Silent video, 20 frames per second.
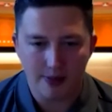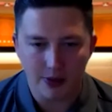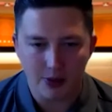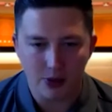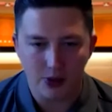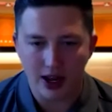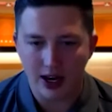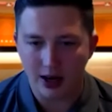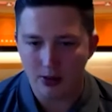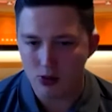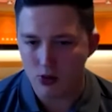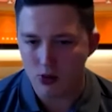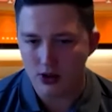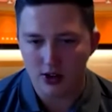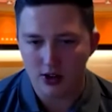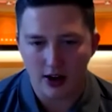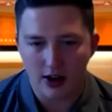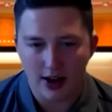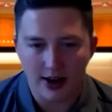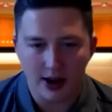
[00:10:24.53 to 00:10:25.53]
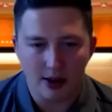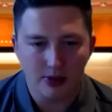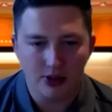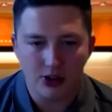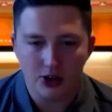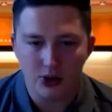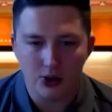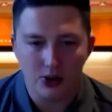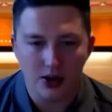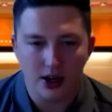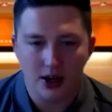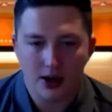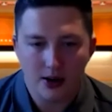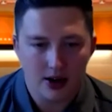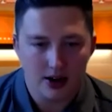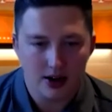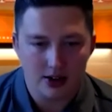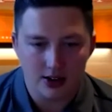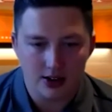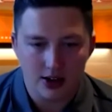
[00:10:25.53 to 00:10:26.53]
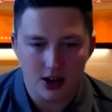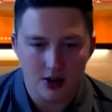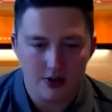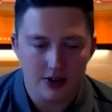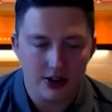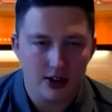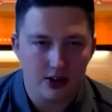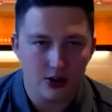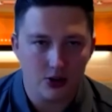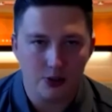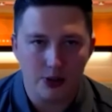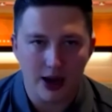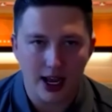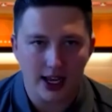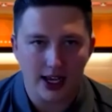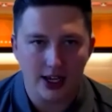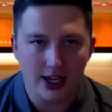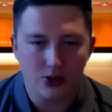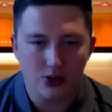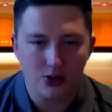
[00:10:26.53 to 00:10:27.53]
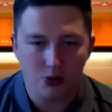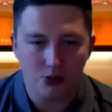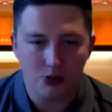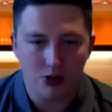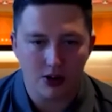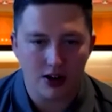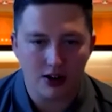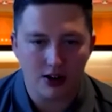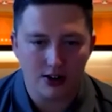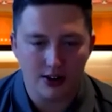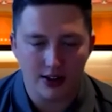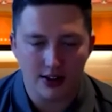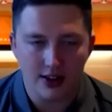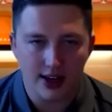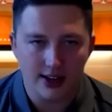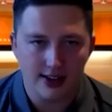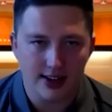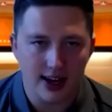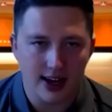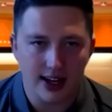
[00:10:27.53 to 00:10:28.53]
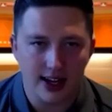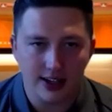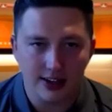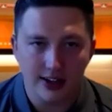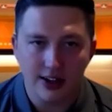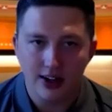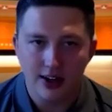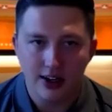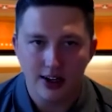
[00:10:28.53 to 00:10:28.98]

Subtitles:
or getting more sign-ups to a service or package or product that they're selling.